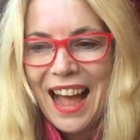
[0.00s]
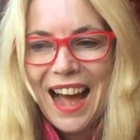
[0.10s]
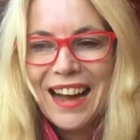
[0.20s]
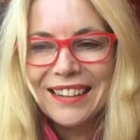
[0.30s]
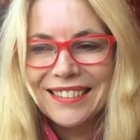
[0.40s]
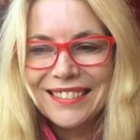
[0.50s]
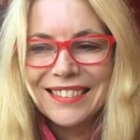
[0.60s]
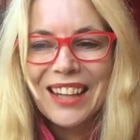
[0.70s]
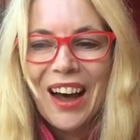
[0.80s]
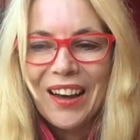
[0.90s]
our
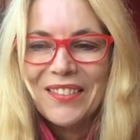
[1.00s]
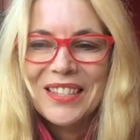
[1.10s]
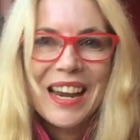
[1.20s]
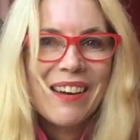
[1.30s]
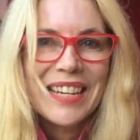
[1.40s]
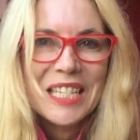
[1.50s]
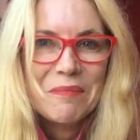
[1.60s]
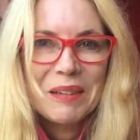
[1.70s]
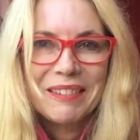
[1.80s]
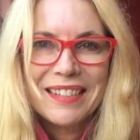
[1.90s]
lives and our
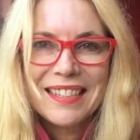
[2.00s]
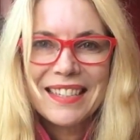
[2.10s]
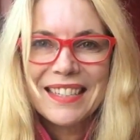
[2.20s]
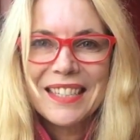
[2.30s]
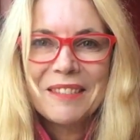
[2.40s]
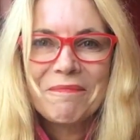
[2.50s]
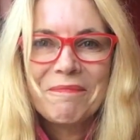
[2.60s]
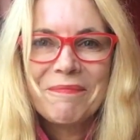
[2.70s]
experiences.